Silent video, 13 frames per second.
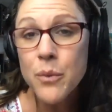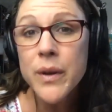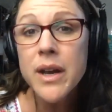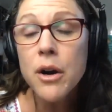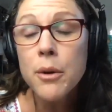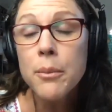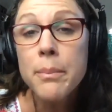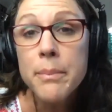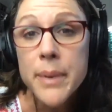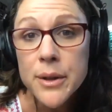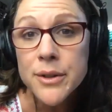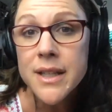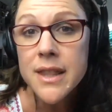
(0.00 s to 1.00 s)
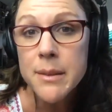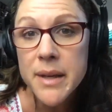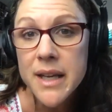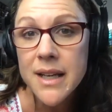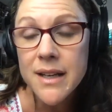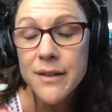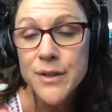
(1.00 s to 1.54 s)
We are building the
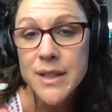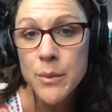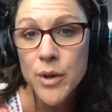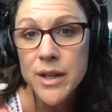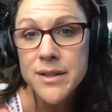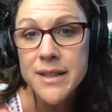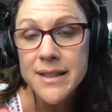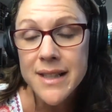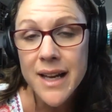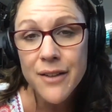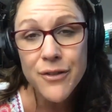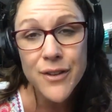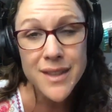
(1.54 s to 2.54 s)
beginning of someone else's life.